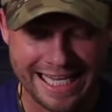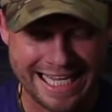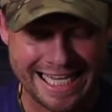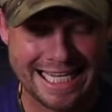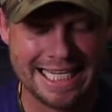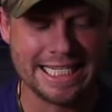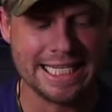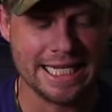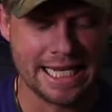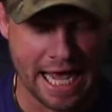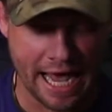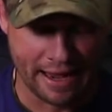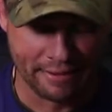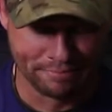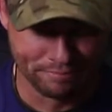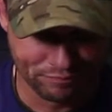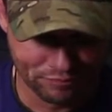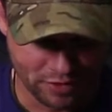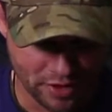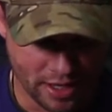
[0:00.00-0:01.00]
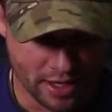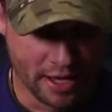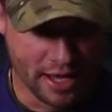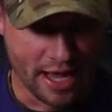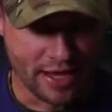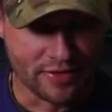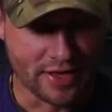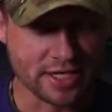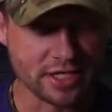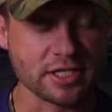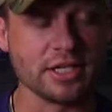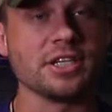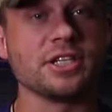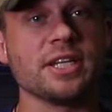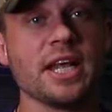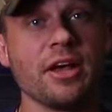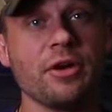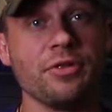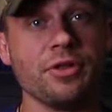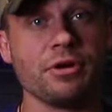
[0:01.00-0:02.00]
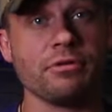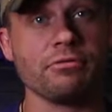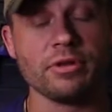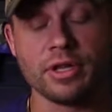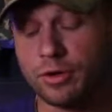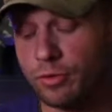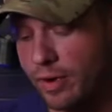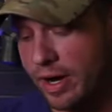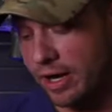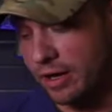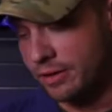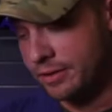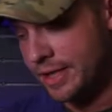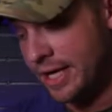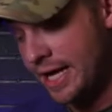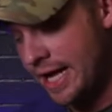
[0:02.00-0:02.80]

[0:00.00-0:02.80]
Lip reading: Easy day. And that's going to stay on there really well.